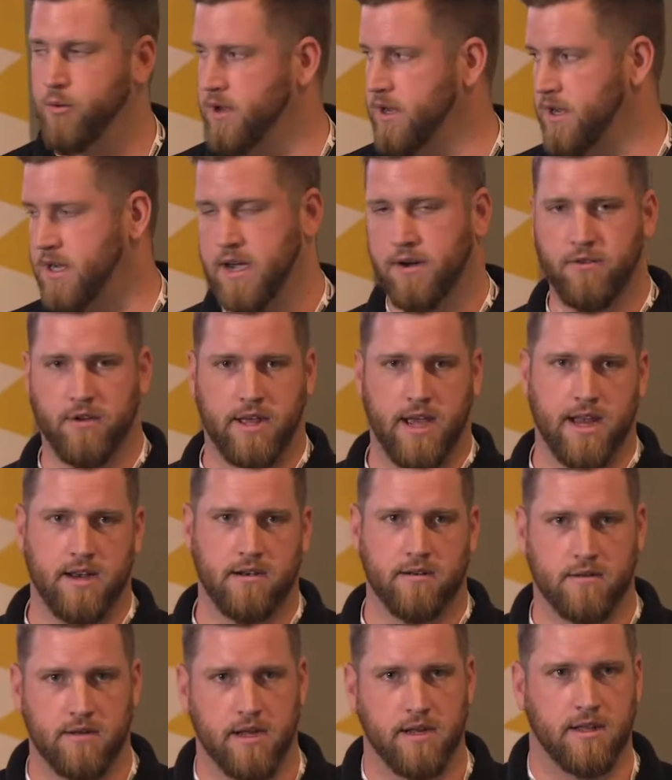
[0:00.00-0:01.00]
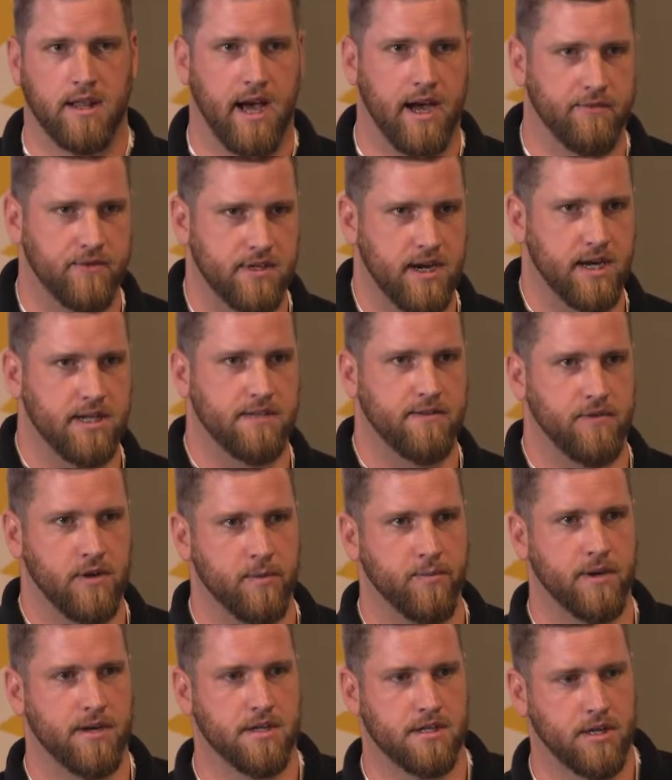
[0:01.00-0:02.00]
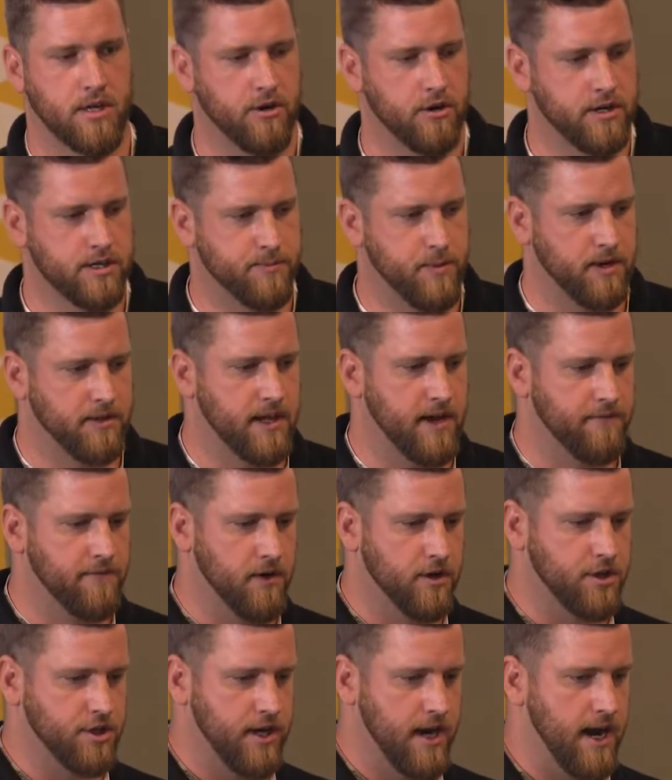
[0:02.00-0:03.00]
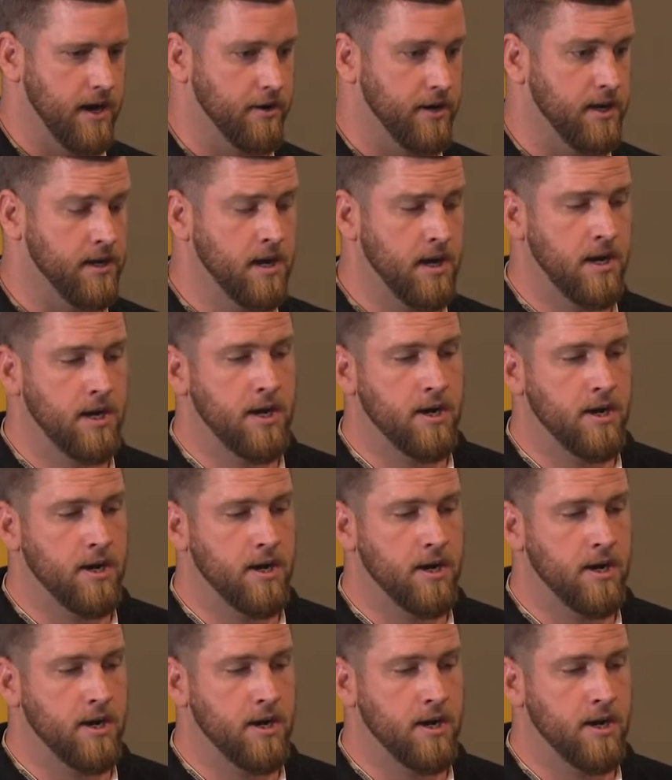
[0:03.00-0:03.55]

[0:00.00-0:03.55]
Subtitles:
We can cover that in live sites if anybody's curious about that functionality.